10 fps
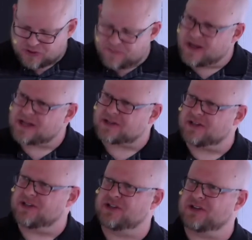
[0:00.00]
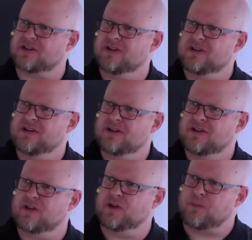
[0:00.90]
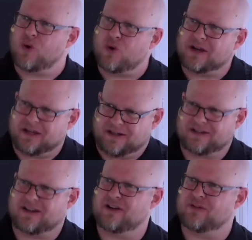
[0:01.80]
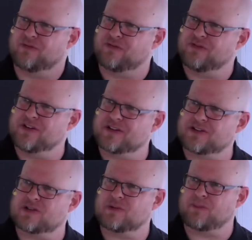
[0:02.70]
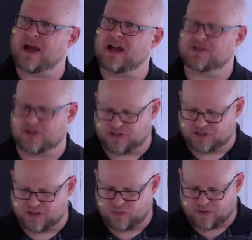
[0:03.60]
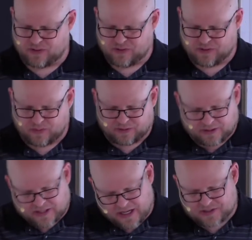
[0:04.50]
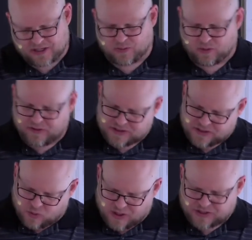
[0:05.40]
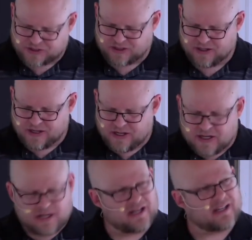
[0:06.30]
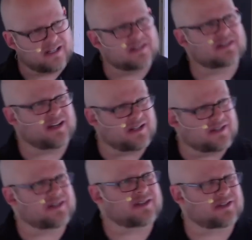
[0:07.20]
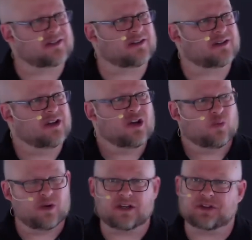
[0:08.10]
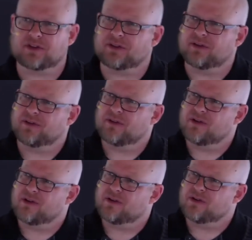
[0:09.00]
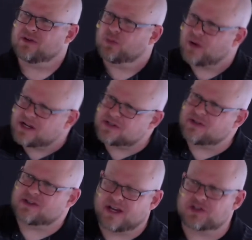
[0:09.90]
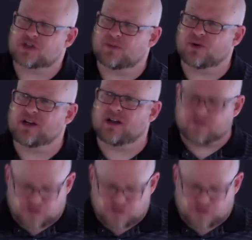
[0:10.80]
the message, the point of this passage that we're that we're looking at today, the one that's in question, is consistent with the rest of the testimony of